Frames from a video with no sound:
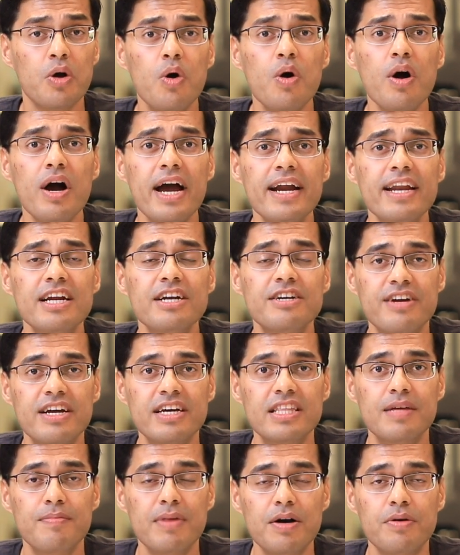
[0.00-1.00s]
Go ahead and
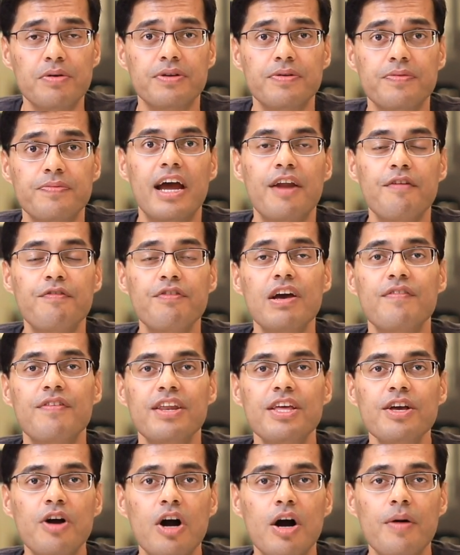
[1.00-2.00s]
try them out. And if you have
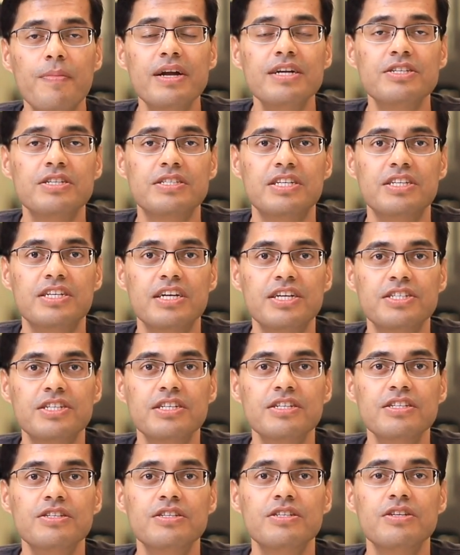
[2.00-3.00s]
any comments or
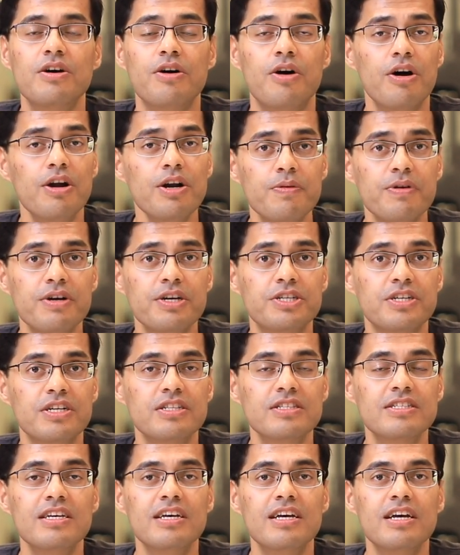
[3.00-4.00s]
suggestions or
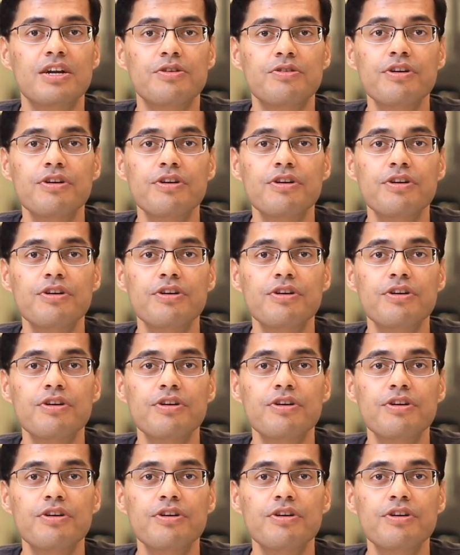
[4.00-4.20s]
questions,